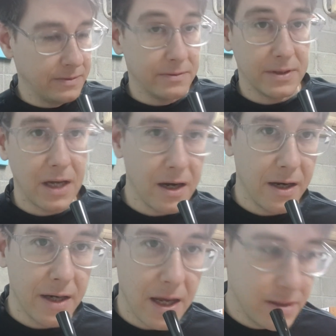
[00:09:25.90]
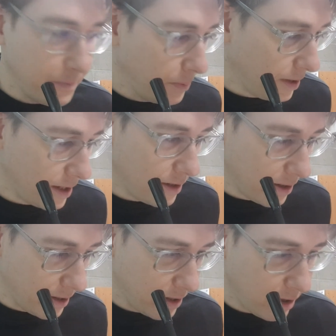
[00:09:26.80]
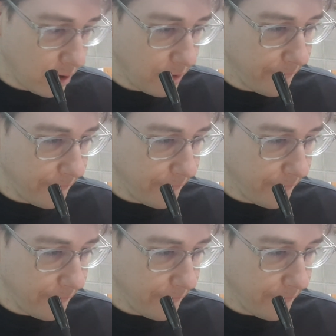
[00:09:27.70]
it's got a nice blade on here.